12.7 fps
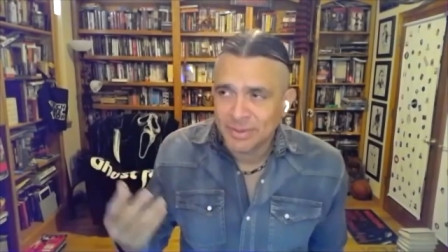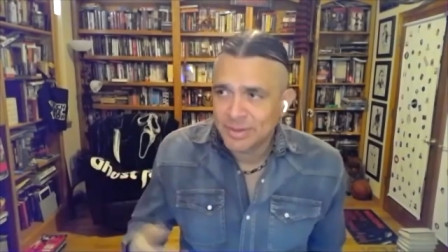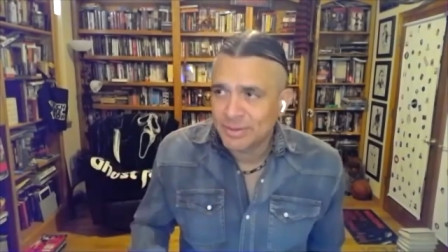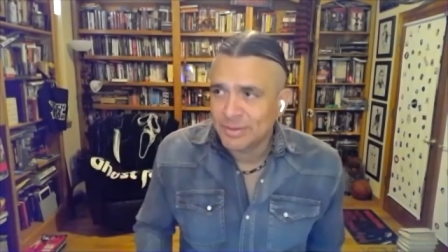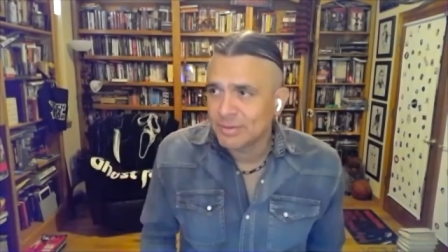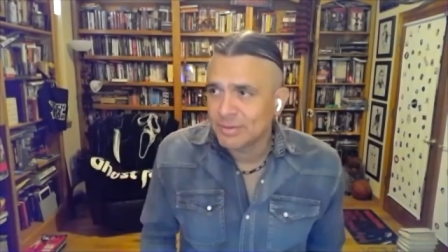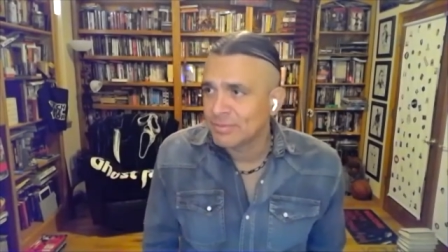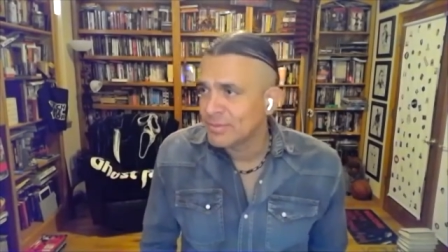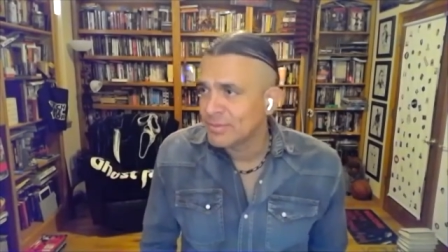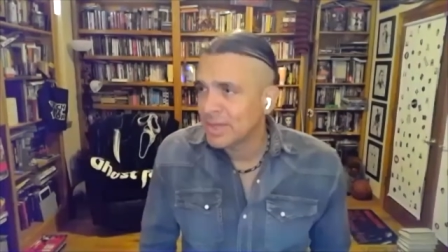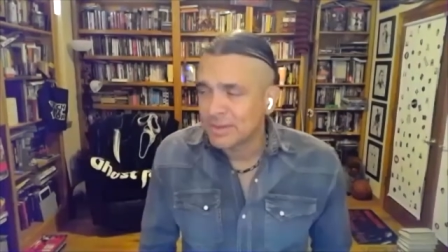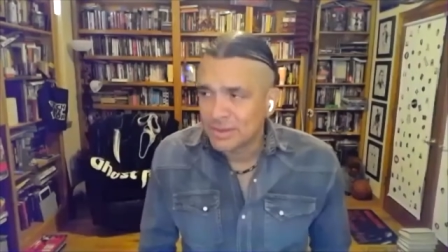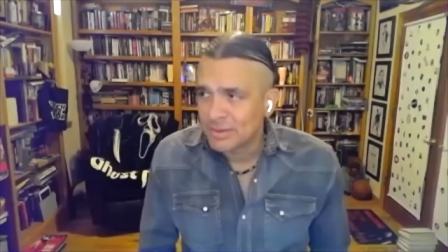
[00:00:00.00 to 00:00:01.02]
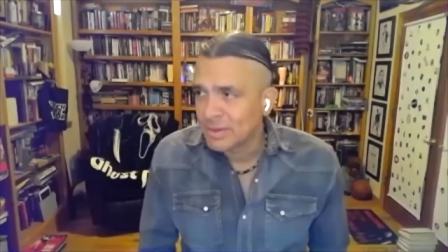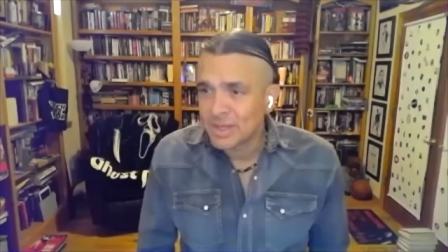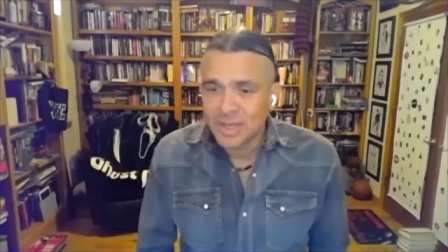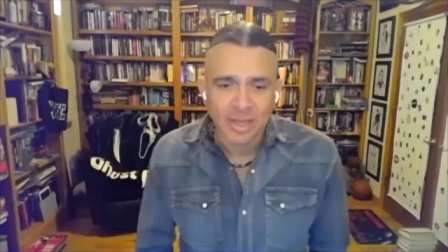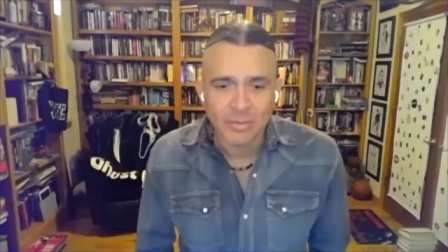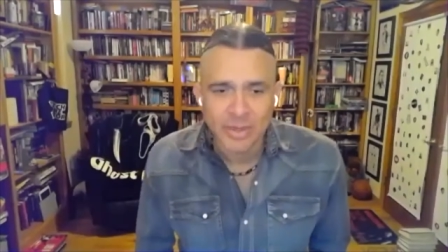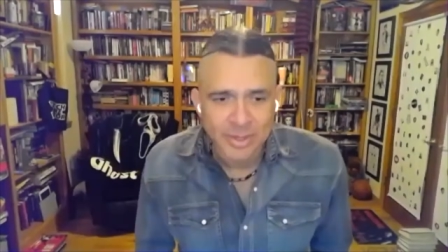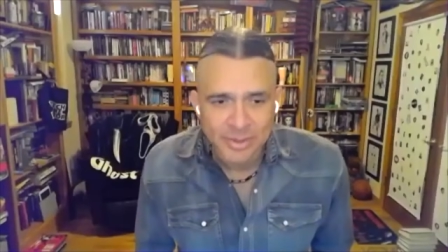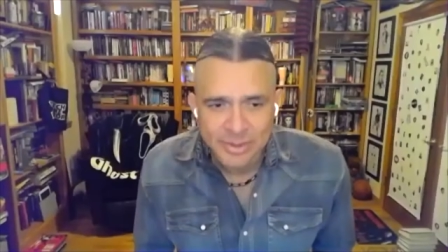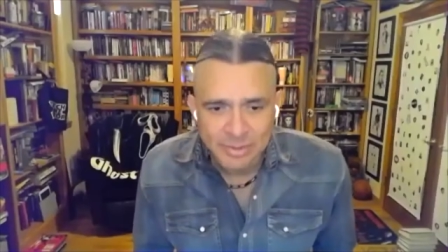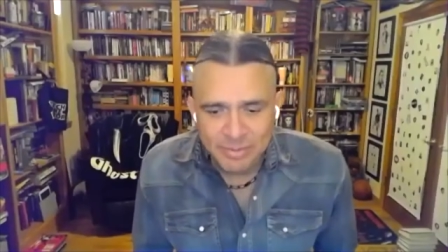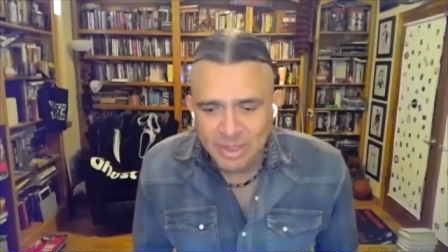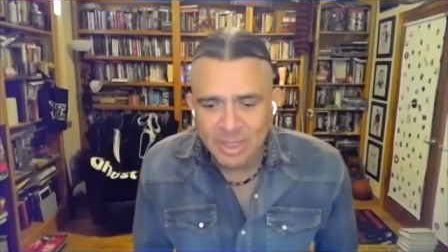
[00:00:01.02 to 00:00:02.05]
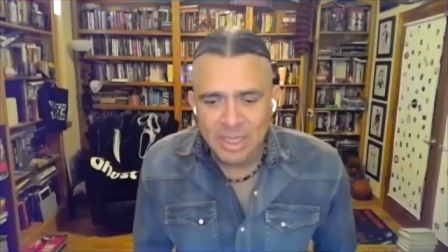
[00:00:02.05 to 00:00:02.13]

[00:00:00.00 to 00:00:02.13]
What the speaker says: you know, I don't know, on the highway or something,